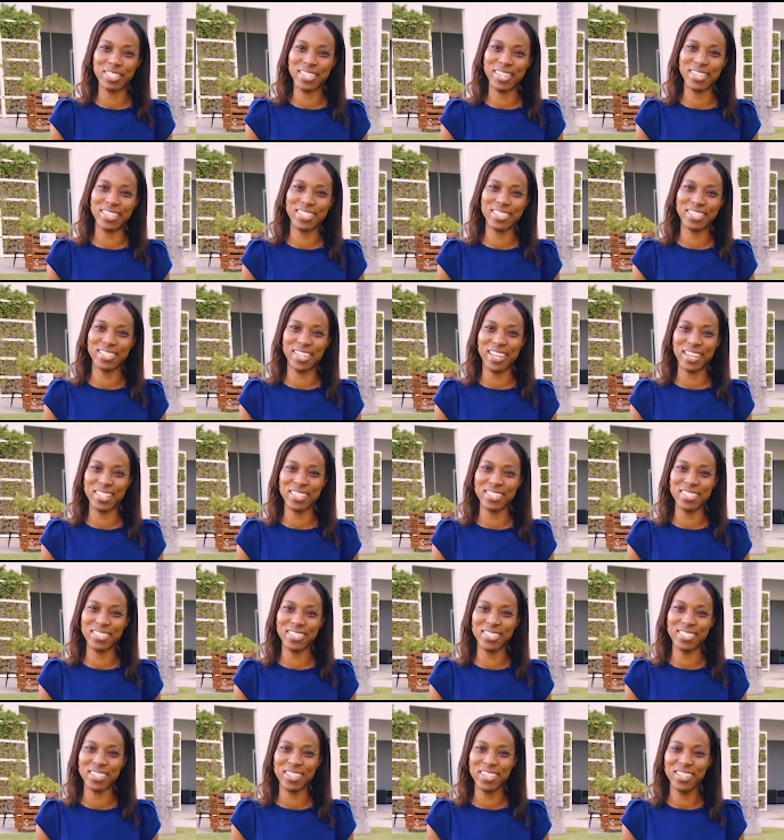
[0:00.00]
and Caicos
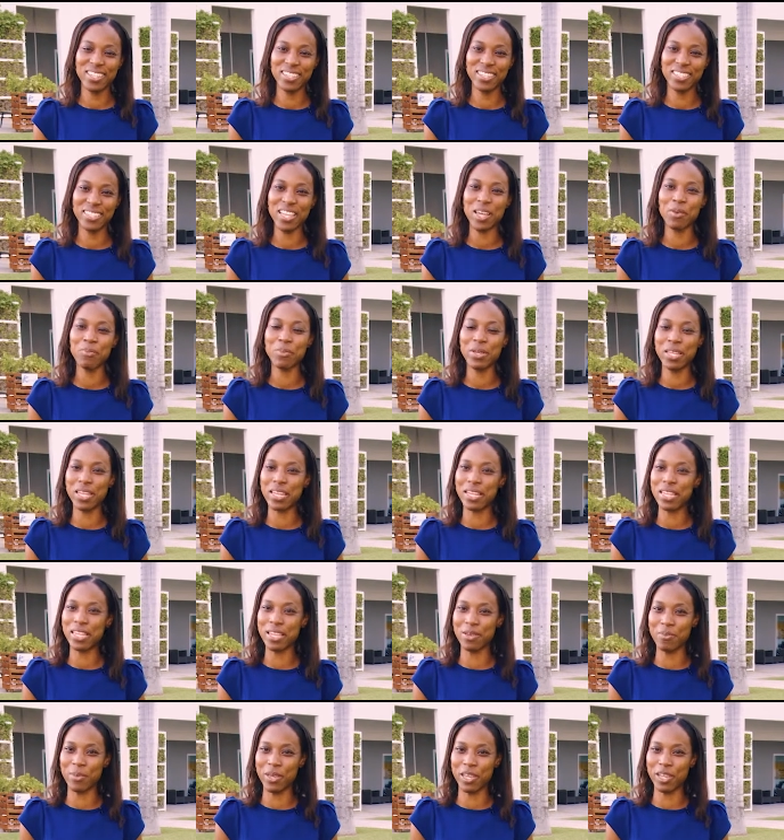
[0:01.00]
Islands, send me an
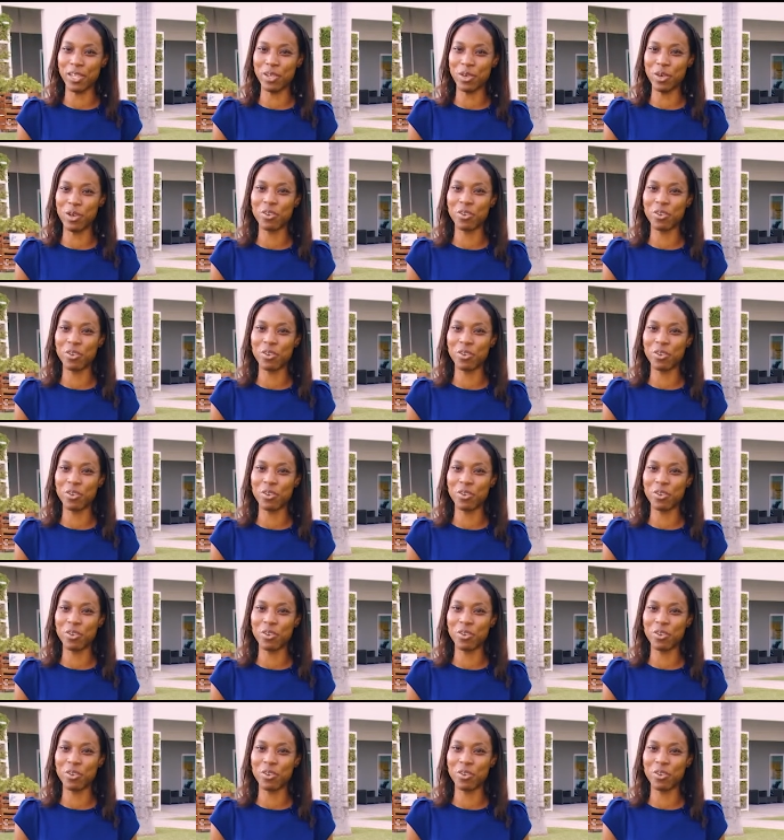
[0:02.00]
email